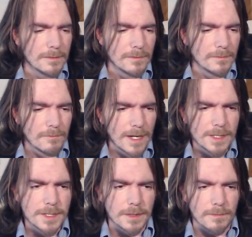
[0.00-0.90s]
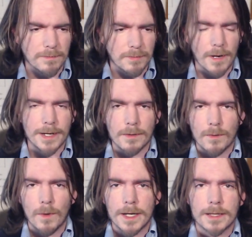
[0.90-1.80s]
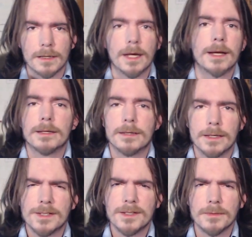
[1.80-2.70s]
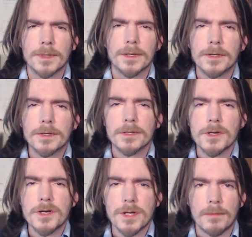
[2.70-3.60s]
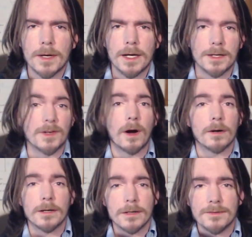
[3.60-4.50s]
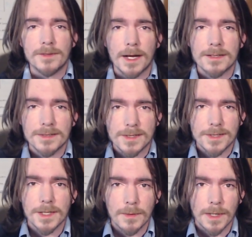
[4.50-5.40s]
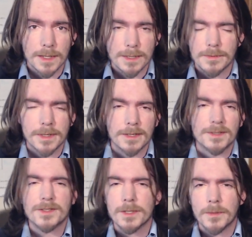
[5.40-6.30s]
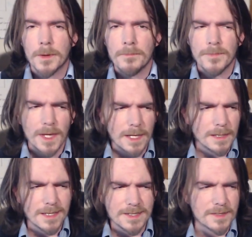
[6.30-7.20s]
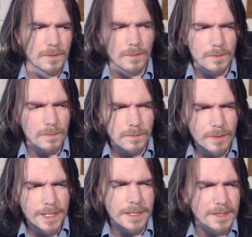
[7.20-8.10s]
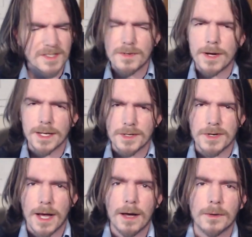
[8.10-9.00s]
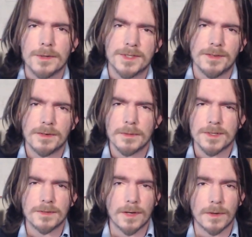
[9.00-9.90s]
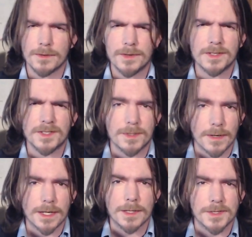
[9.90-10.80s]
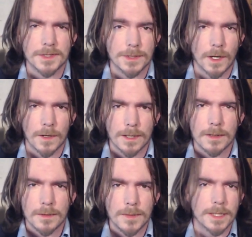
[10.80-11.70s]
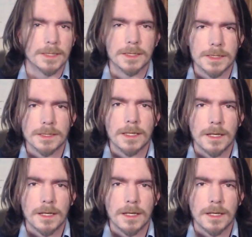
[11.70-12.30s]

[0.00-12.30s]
wretched, bright, white light that I simply couldn't shut my eyes hard enough not to see while attempting to sleep. In these really strange hours, I found myself going to very strange and dark places.